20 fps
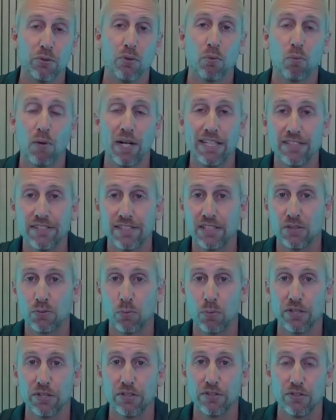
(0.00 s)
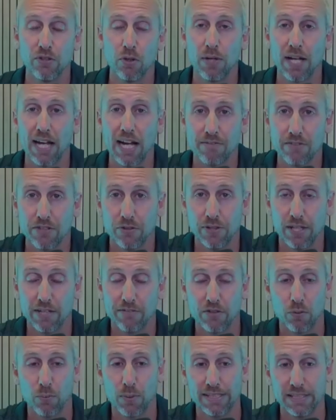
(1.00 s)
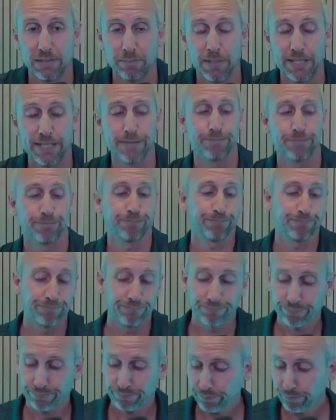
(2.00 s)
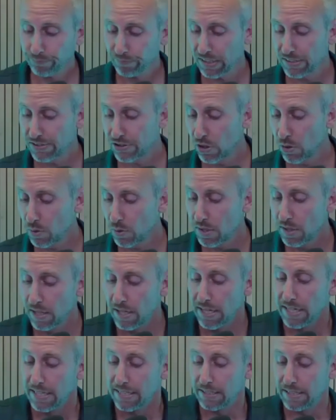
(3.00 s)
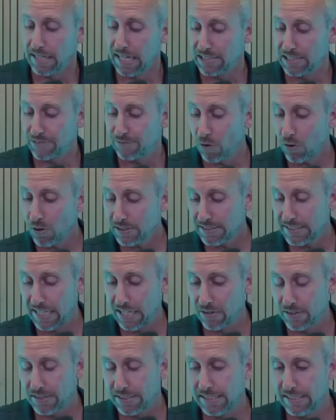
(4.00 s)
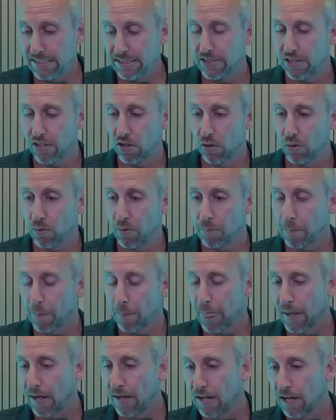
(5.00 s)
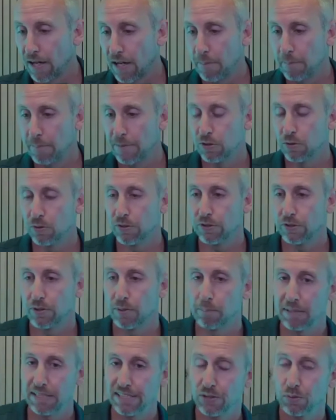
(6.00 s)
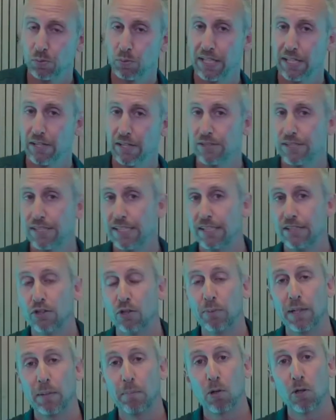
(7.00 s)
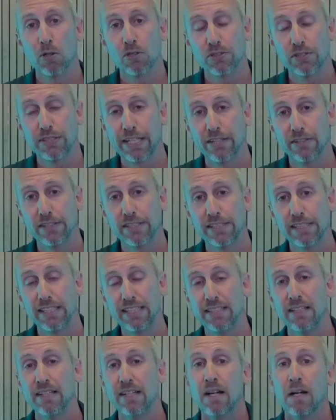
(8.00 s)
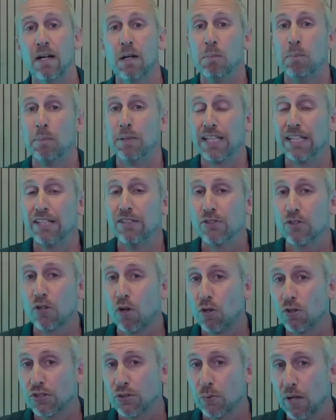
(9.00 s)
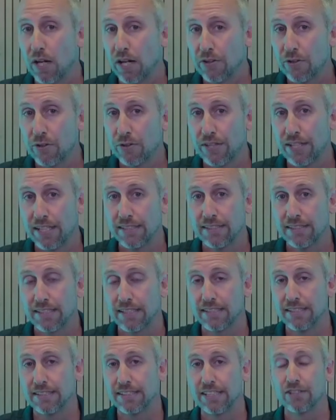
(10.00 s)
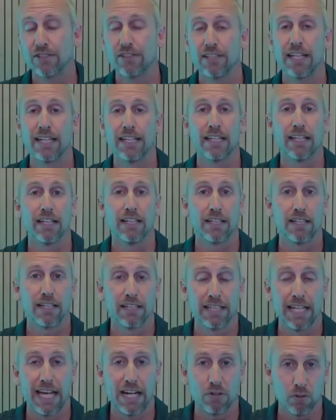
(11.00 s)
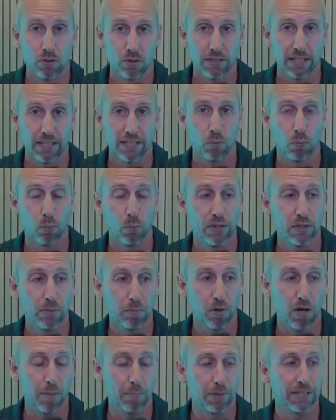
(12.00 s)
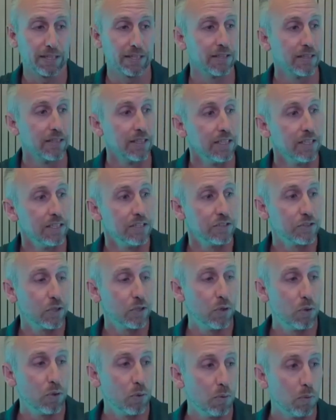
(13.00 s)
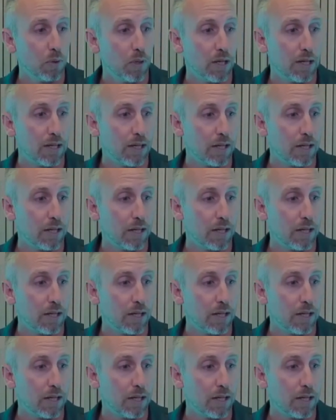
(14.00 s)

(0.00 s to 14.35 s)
you arrange things where you don't have to do that if you're raising money? So as far as guarantees go, the business will guarantee, there'll be a personal guarantee, but then there's also other things to consider, like collateral, like real property. So